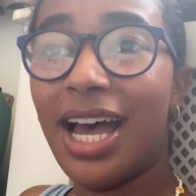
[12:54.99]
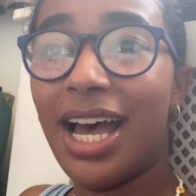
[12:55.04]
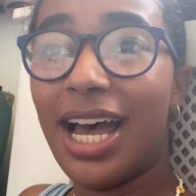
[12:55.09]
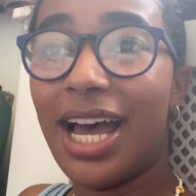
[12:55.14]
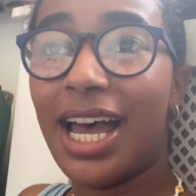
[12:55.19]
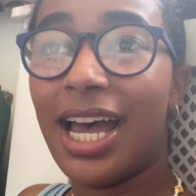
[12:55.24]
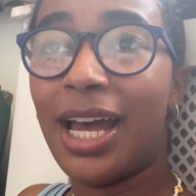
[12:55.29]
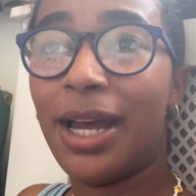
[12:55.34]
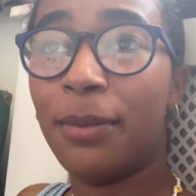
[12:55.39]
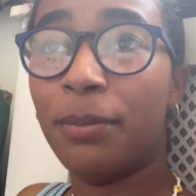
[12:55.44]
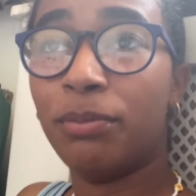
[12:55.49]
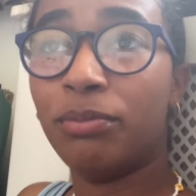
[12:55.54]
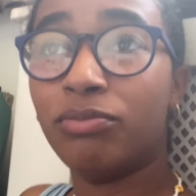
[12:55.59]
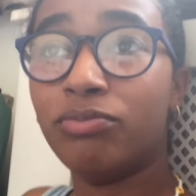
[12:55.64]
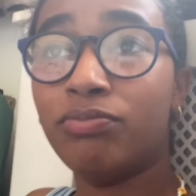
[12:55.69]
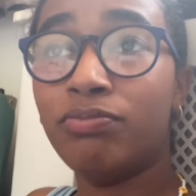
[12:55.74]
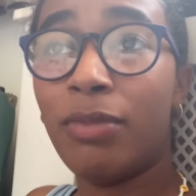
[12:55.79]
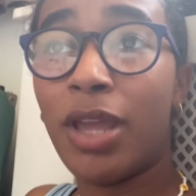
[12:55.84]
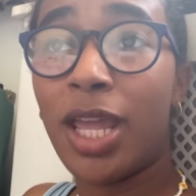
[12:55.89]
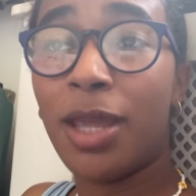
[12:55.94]

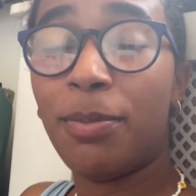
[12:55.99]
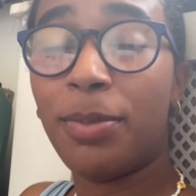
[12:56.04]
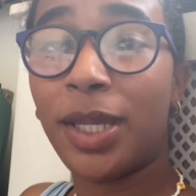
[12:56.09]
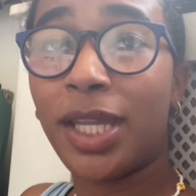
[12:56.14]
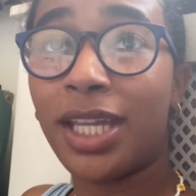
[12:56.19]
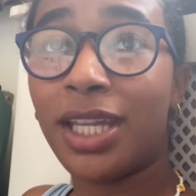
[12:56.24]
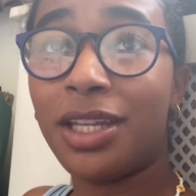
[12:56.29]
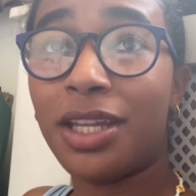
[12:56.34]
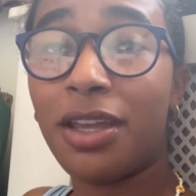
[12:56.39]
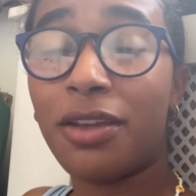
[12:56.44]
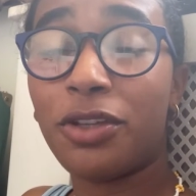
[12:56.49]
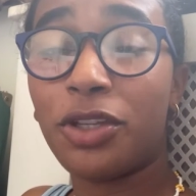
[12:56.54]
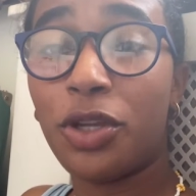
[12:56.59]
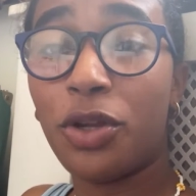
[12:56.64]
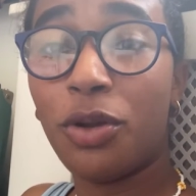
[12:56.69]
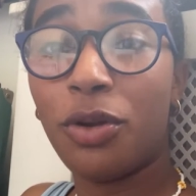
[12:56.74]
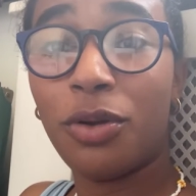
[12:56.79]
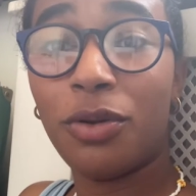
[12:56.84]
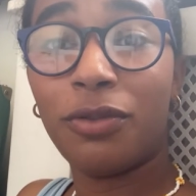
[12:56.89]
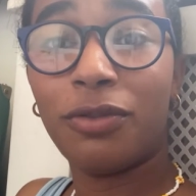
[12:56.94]
Maybe
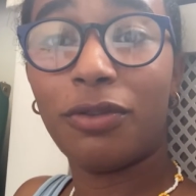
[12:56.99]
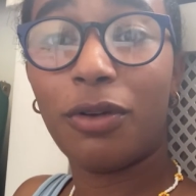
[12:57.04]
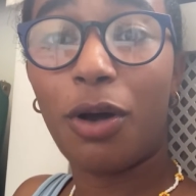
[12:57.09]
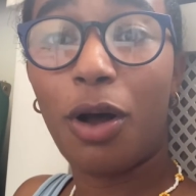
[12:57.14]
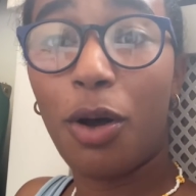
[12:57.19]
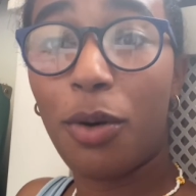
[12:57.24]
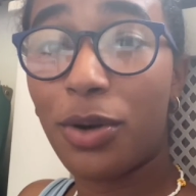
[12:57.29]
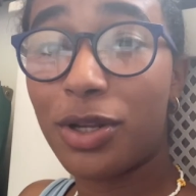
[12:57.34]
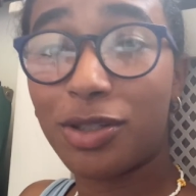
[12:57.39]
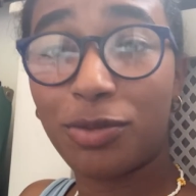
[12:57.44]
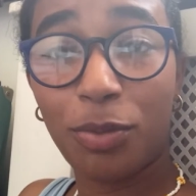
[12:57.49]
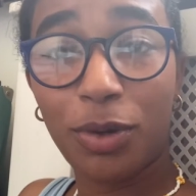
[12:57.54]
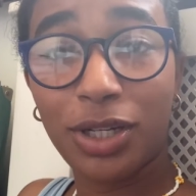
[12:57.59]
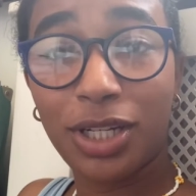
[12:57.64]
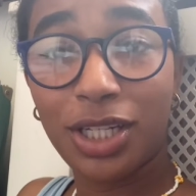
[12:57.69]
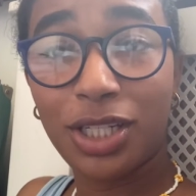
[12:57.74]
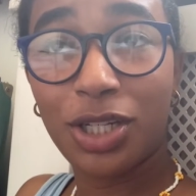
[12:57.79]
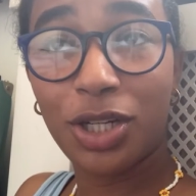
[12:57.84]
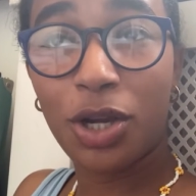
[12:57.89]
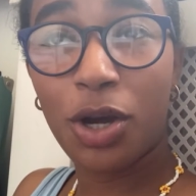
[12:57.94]
you've always
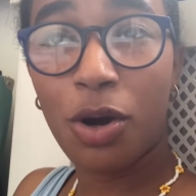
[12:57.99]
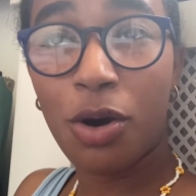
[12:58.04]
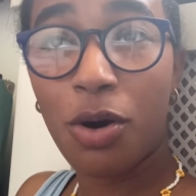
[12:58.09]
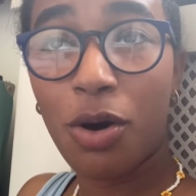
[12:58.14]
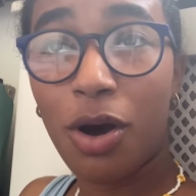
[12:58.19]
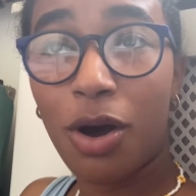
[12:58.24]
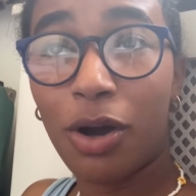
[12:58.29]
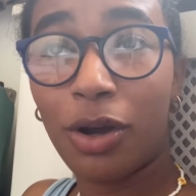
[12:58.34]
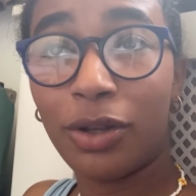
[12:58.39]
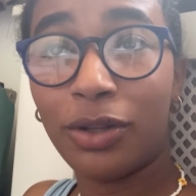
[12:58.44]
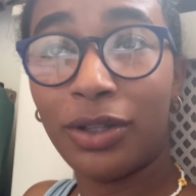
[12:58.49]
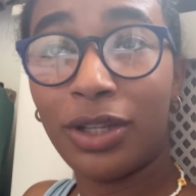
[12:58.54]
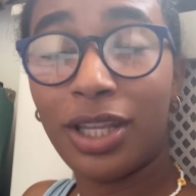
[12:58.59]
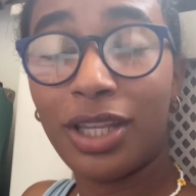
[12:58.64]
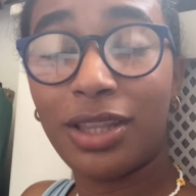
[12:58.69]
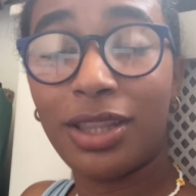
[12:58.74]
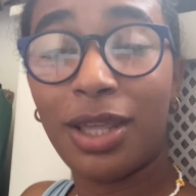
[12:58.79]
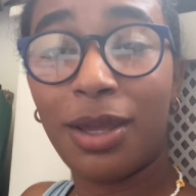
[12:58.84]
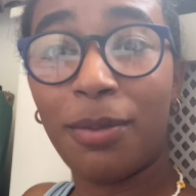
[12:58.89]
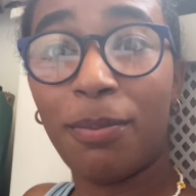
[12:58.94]
wanted to go on
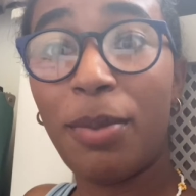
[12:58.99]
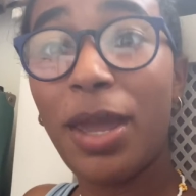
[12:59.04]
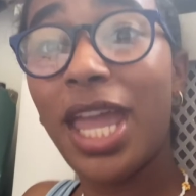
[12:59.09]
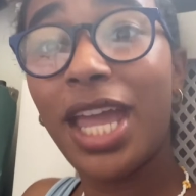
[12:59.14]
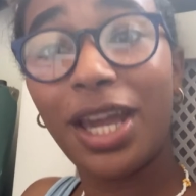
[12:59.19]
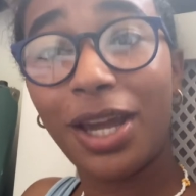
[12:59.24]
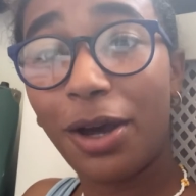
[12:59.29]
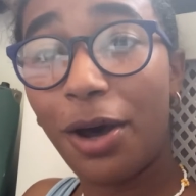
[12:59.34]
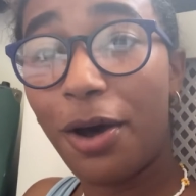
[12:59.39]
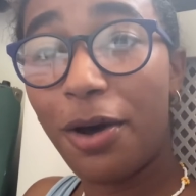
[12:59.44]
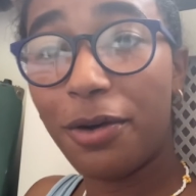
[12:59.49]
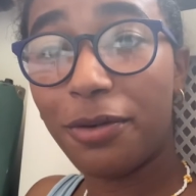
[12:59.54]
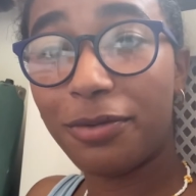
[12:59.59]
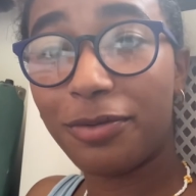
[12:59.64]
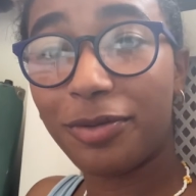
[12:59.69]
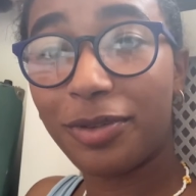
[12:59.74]
the Bake Off,